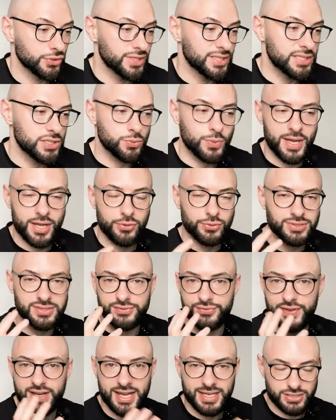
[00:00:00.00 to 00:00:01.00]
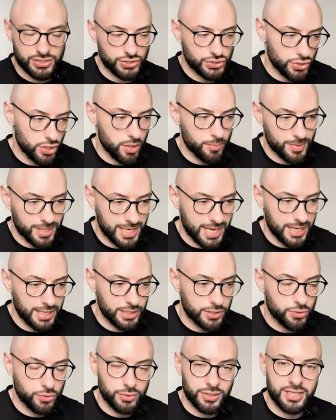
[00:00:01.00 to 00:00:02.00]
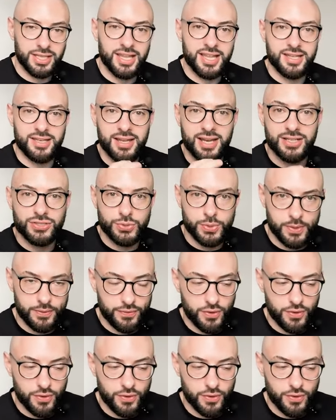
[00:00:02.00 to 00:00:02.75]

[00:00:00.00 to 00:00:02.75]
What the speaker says: So this is why I was advised to start mechanical, and then as you